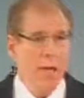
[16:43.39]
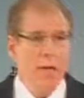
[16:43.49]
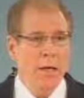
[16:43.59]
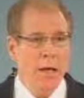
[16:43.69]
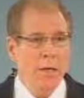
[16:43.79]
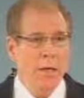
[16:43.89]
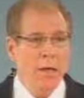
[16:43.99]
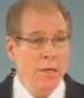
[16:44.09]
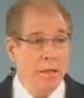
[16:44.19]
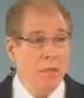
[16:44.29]
and how
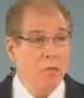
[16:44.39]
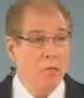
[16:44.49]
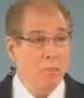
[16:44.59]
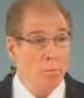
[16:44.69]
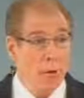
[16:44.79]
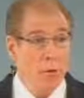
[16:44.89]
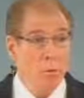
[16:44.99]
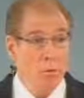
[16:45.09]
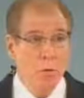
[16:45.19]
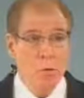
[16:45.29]
he teaches the
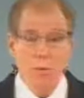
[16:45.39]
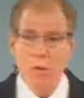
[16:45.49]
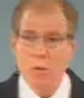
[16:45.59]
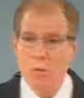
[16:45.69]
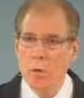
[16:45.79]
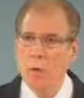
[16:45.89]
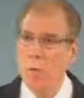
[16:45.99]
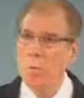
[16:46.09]
Bible to his children,